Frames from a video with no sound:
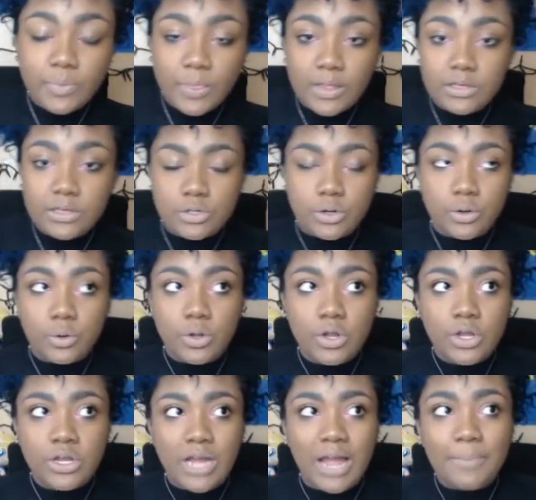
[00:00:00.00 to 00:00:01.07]
So
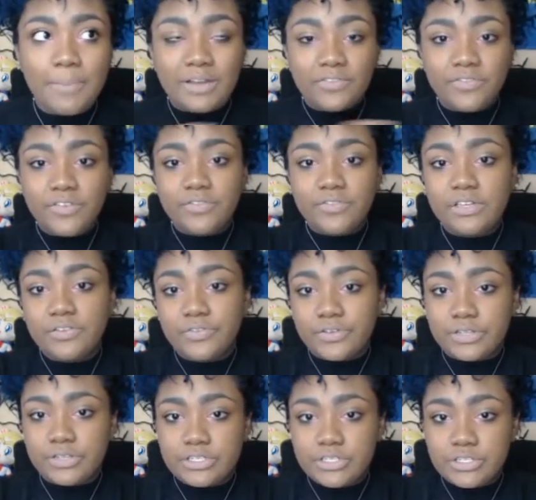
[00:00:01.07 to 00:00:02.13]
I paid $50 for
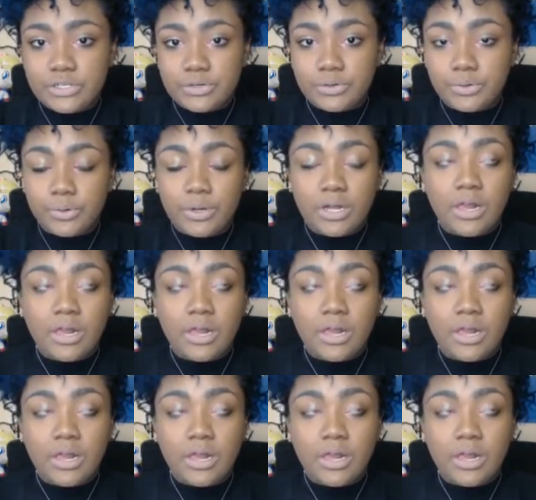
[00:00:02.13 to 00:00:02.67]
these two,